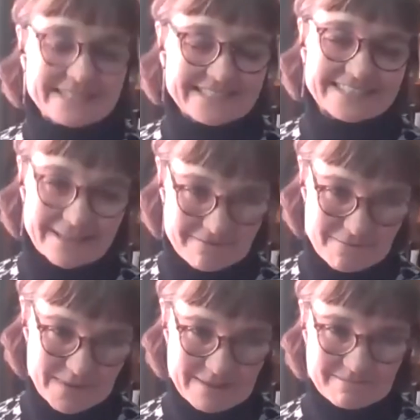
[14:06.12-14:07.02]
Mister
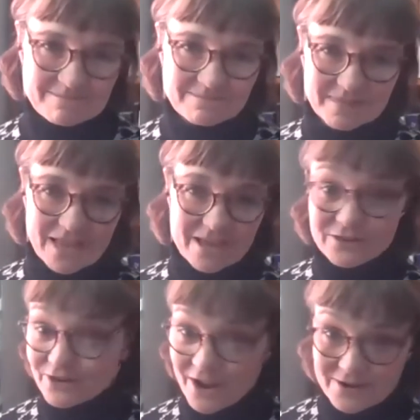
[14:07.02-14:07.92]
Stufflebeam,
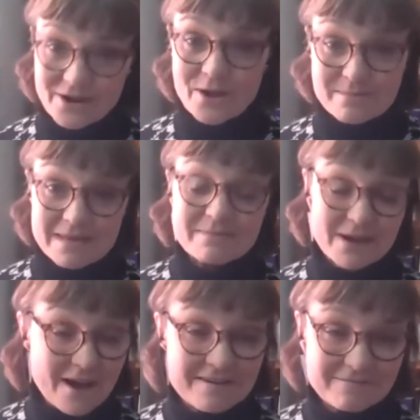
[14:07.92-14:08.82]
you don't know me,
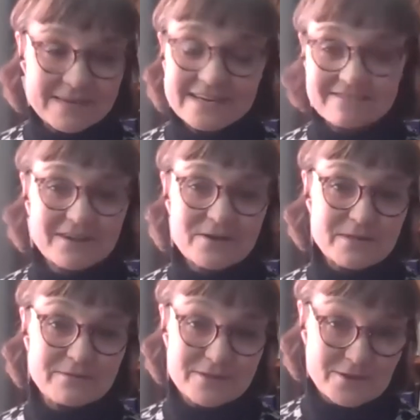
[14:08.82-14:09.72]
but I've been living
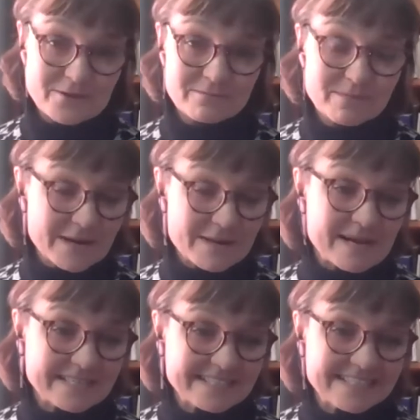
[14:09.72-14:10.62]
with you pretty
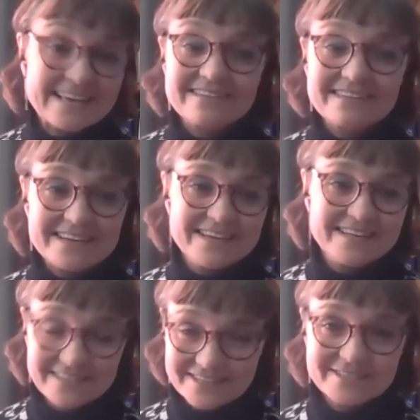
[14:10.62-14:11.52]
much daily
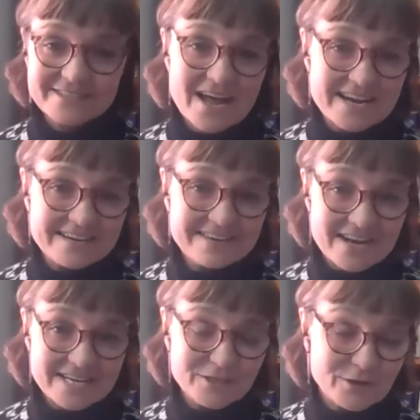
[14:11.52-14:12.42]
since nineteen
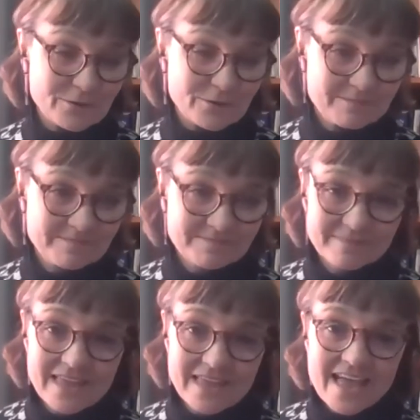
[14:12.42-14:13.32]
ninety-two.
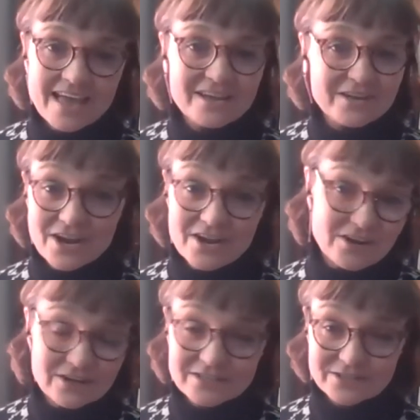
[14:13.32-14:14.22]
You
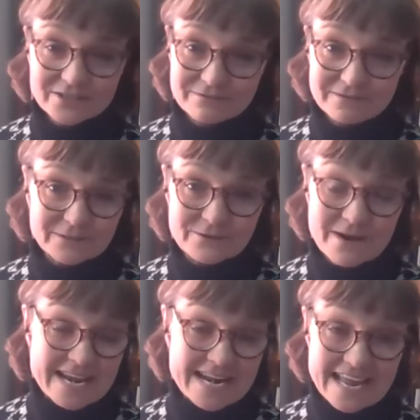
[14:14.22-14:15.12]
don't know Doctor Phil
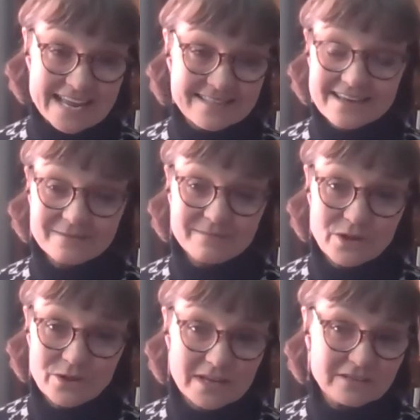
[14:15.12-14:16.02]
Crane either,
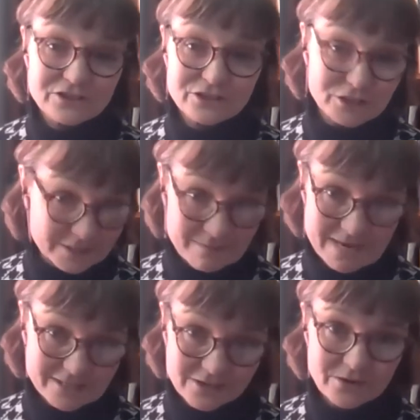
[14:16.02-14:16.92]
who introduced
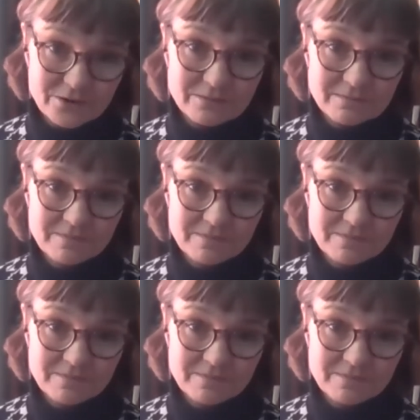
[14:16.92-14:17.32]
me to you,